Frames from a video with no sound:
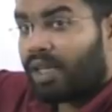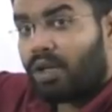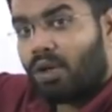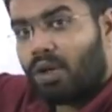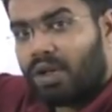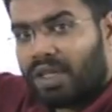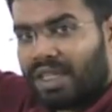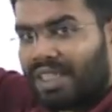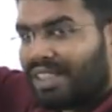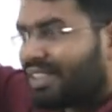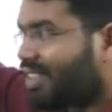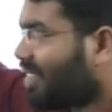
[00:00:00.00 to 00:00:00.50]
it
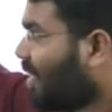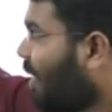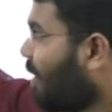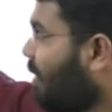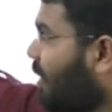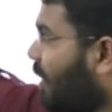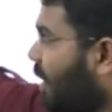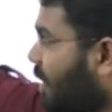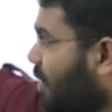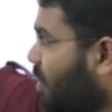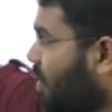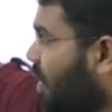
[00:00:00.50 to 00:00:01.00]
already
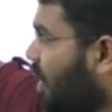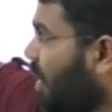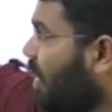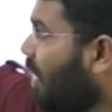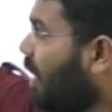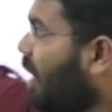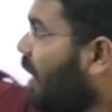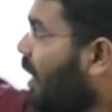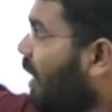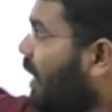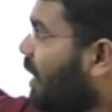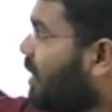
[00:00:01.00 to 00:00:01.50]
started actually.
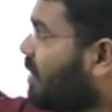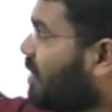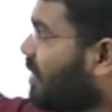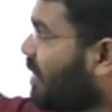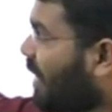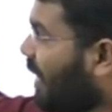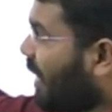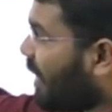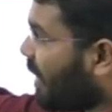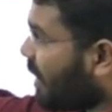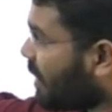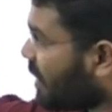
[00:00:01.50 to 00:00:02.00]
It's a
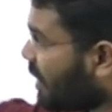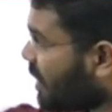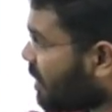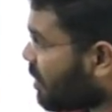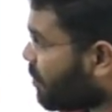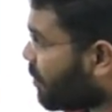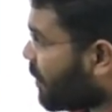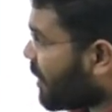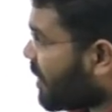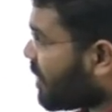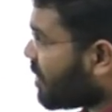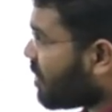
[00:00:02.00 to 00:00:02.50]
rare Indian
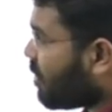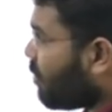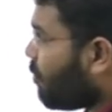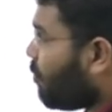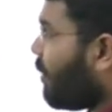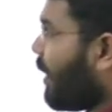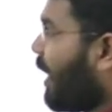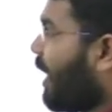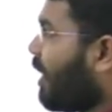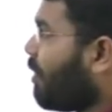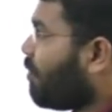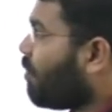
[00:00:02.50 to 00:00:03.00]
species of
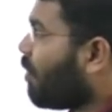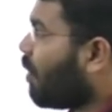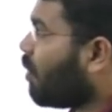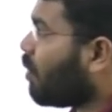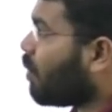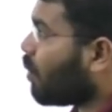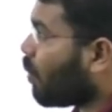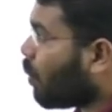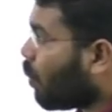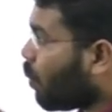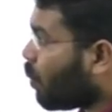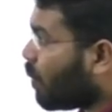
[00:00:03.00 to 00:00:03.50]
plant found
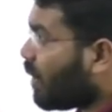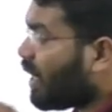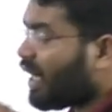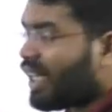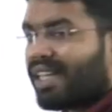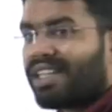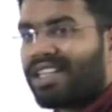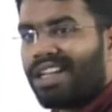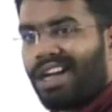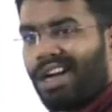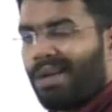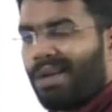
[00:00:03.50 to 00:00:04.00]
only in the